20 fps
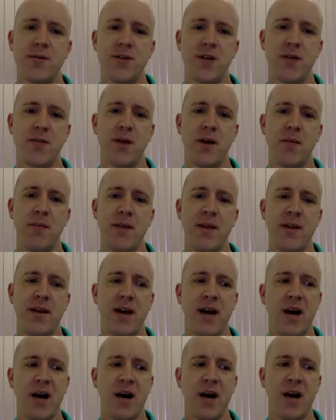So it might be
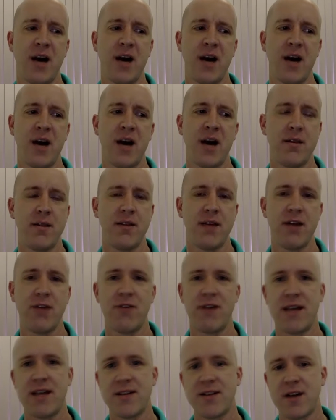that our
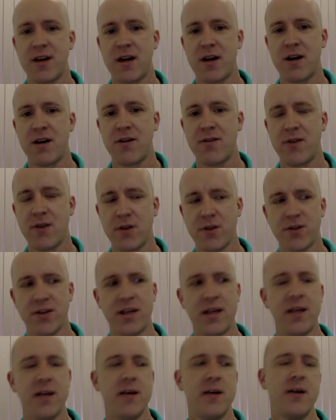theories are
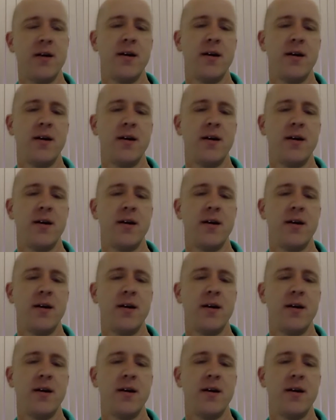faulty,